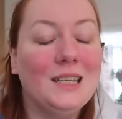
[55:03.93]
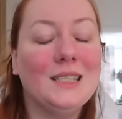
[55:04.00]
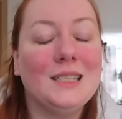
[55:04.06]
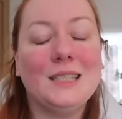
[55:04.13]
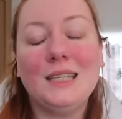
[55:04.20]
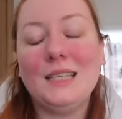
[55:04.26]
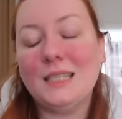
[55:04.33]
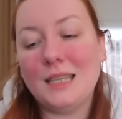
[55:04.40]

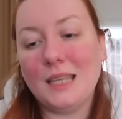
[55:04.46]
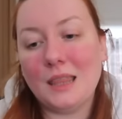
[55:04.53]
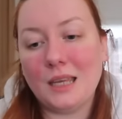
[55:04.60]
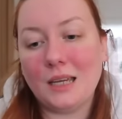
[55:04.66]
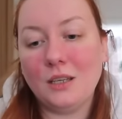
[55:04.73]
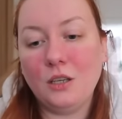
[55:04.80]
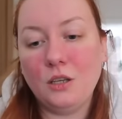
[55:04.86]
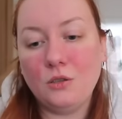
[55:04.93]
Cece,
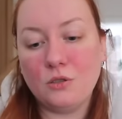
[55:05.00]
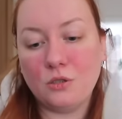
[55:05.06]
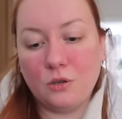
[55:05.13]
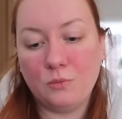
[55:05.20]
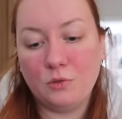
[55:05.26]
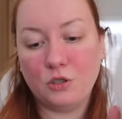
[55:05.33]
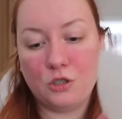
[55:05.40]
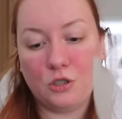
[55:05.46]
thank you
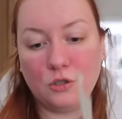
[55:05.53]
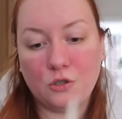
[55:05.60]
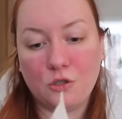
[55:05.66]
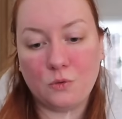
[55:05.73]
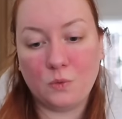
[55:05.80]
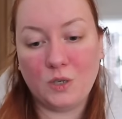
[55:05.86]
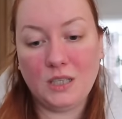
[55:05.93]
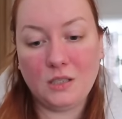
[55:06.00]
so much, you
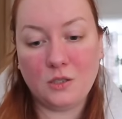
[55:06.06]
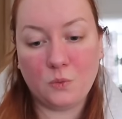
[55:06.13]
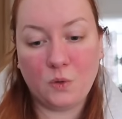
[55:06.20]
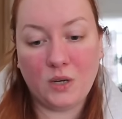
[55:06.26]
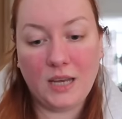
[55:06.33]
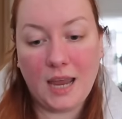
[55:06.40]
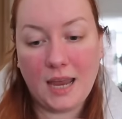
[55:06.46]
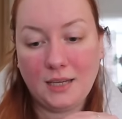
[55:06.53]
sweet,
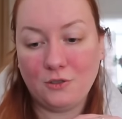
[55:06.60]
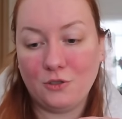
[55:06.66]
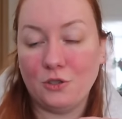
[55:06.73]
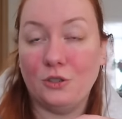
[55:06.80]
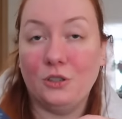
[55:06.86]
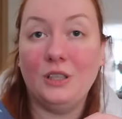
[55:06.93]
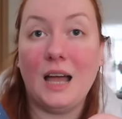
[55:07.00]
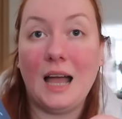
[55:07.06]
sweet
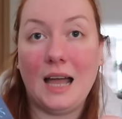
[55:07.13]
angel.